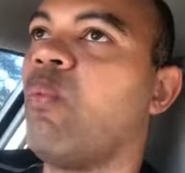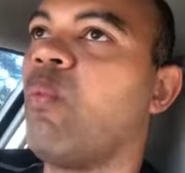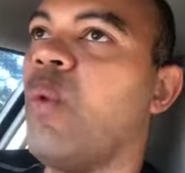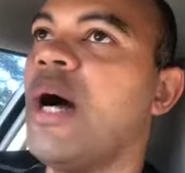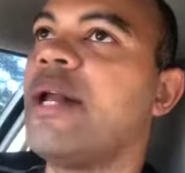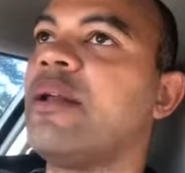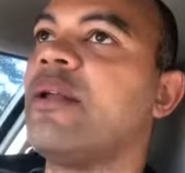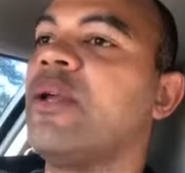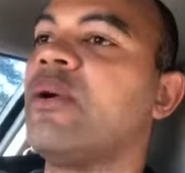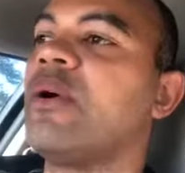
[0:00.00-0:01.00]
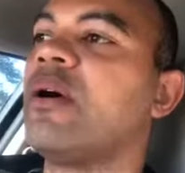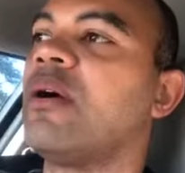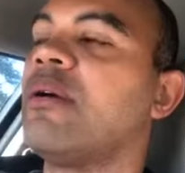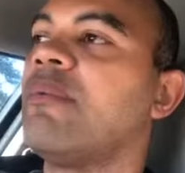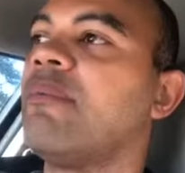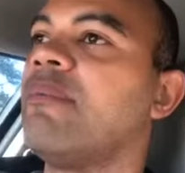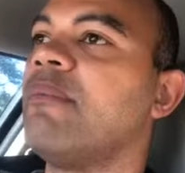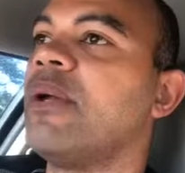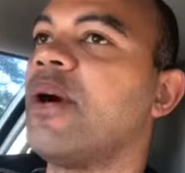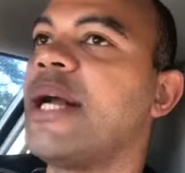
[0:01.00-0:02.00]
what your
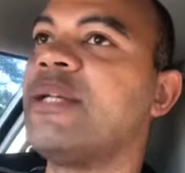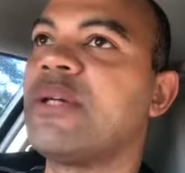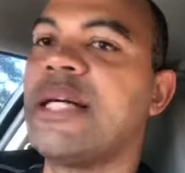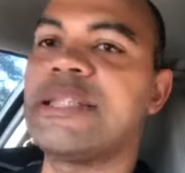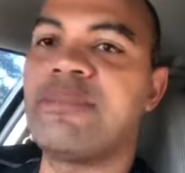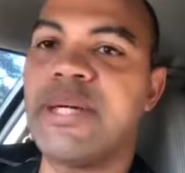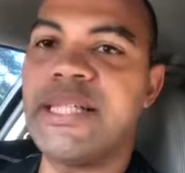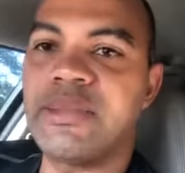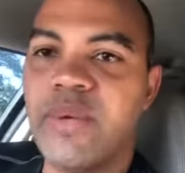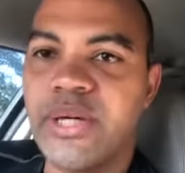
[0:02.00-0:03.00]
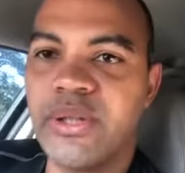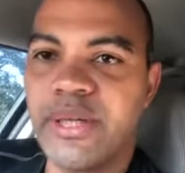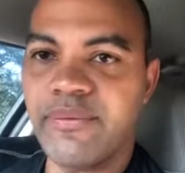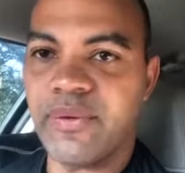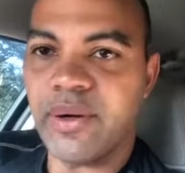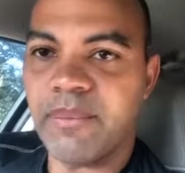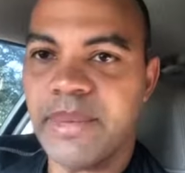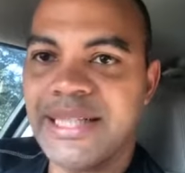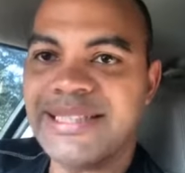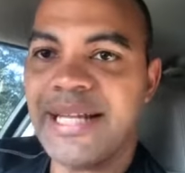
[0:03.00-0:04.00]
ideal customer is and what you're looking for,
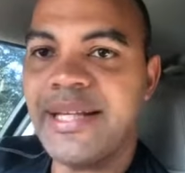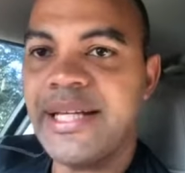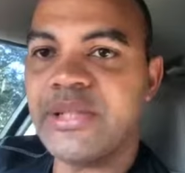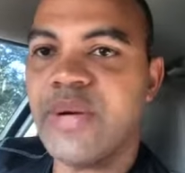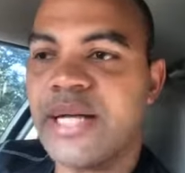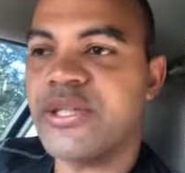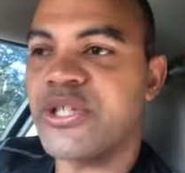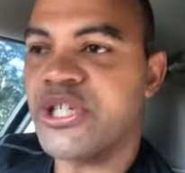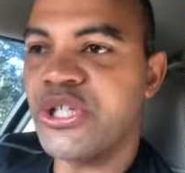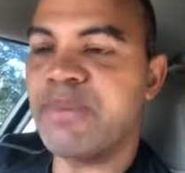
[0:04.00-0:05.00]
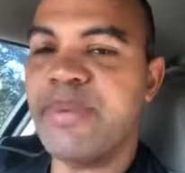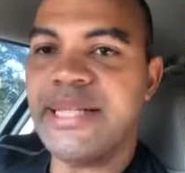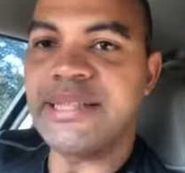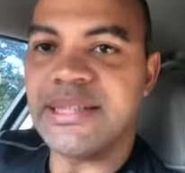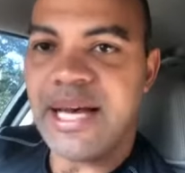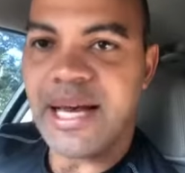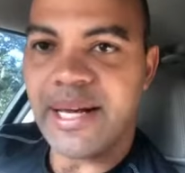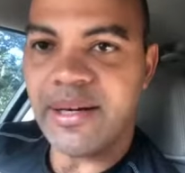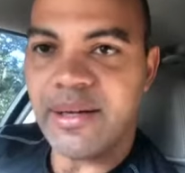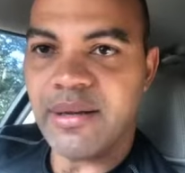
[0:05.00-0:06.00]
because that lead attractor should be
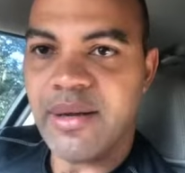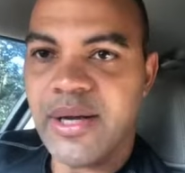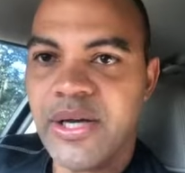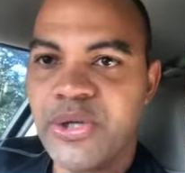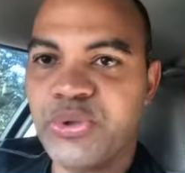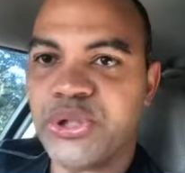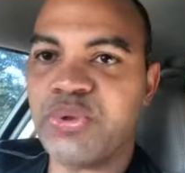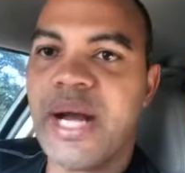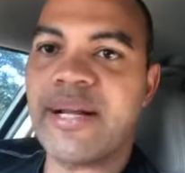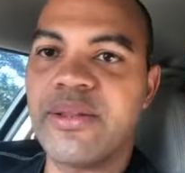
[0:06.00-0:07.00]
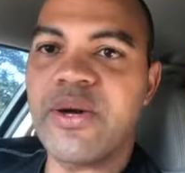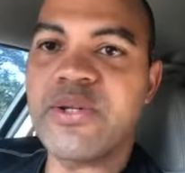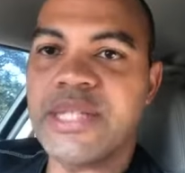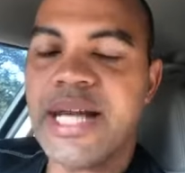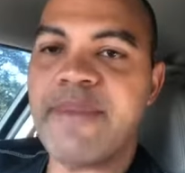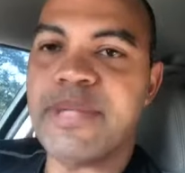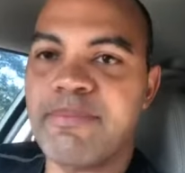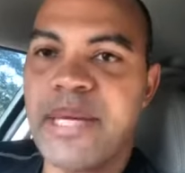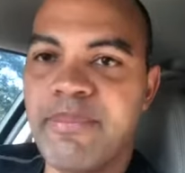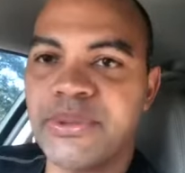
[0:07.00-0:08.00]
designed to attract those types of
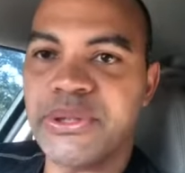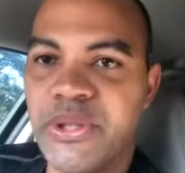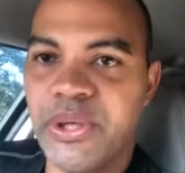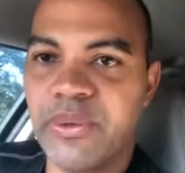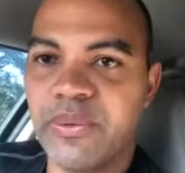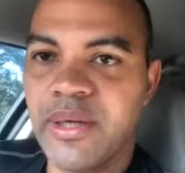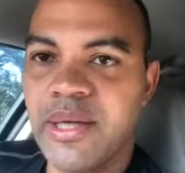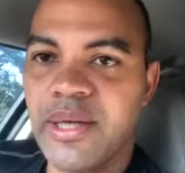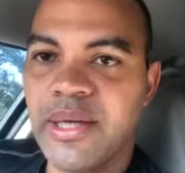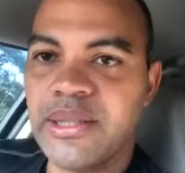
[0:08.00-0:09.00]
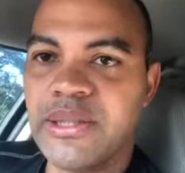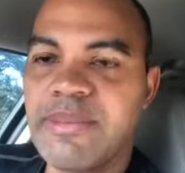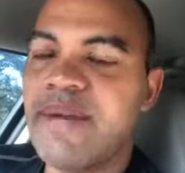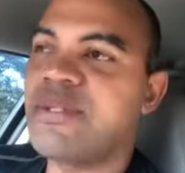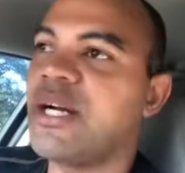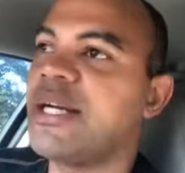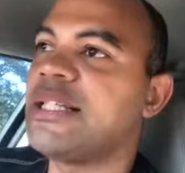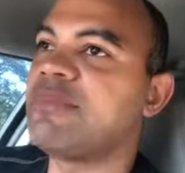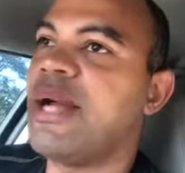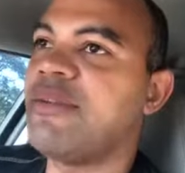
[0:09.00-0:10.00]
people to you. So I'm not even talking
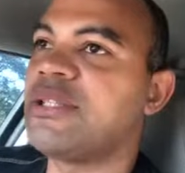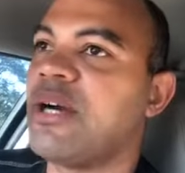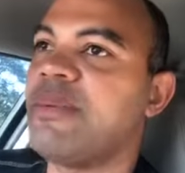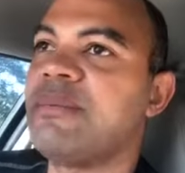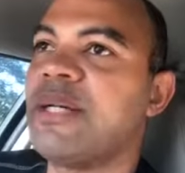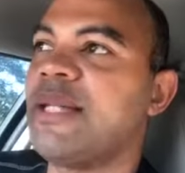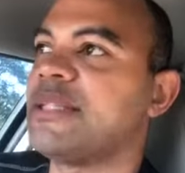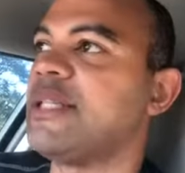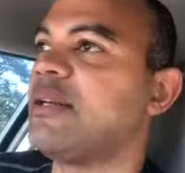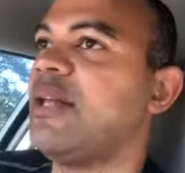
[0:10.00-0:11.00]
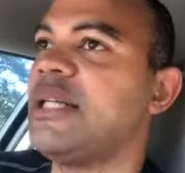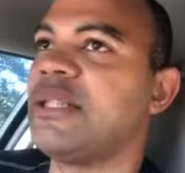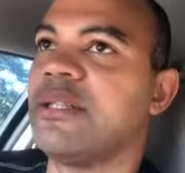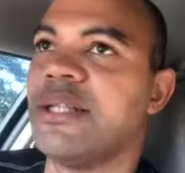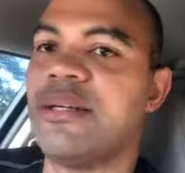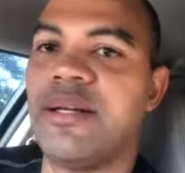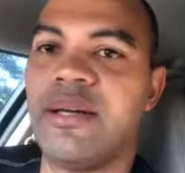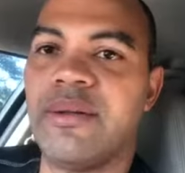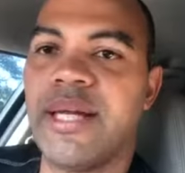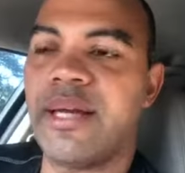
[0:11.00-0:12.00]
customer avatar. I'm talking like psychologically,
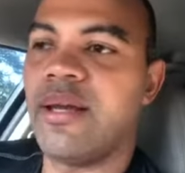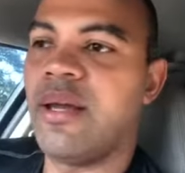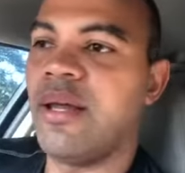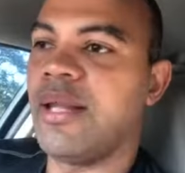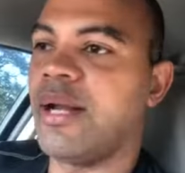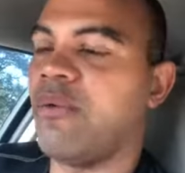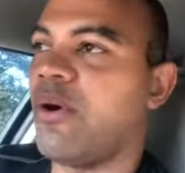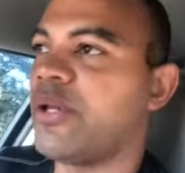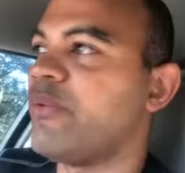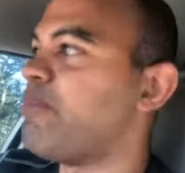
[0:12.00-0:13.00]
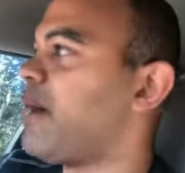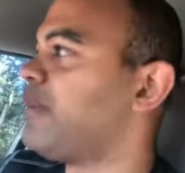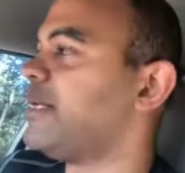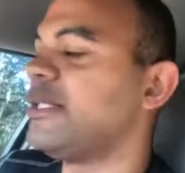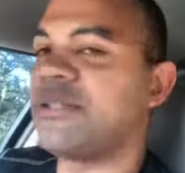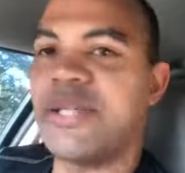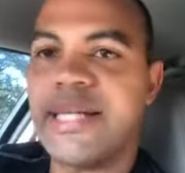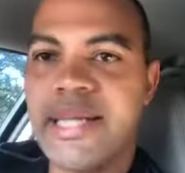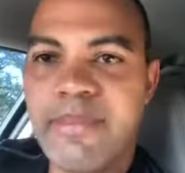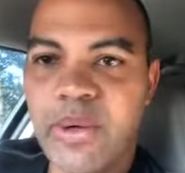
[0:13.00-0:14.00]
like are they Republicans? Are they
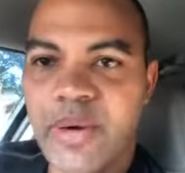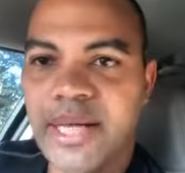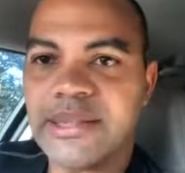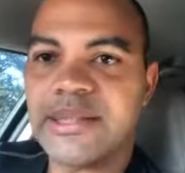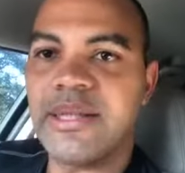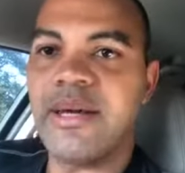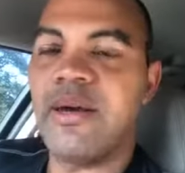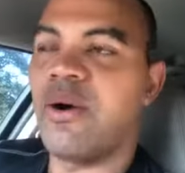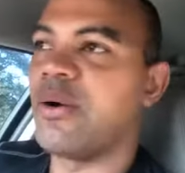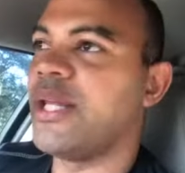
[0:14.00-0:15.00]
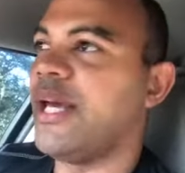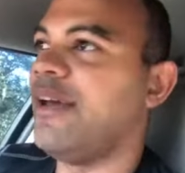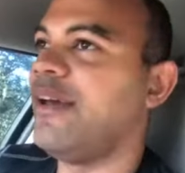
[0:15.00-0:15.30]
Democrats? Are they,